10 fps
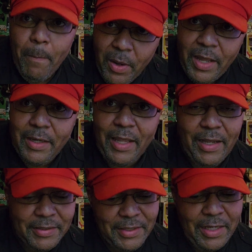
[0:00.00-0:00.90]
But like
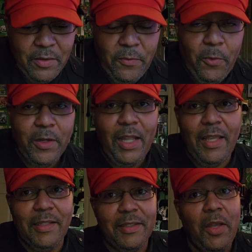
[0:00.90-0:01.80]
I said, in 4
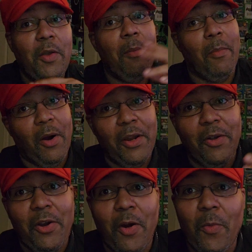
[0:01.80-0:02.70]
days, Mario
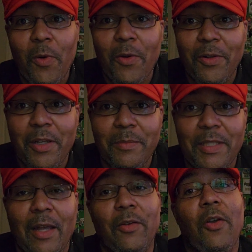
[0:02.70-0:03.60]
Kart World comes
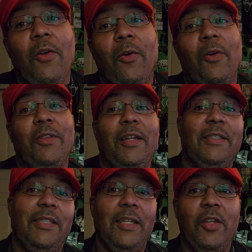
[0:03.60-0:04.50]
out on the
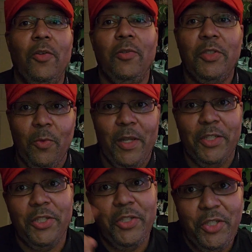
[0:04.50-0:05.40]
Nintendo
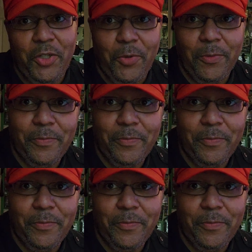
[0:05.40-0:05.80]
Switch 2.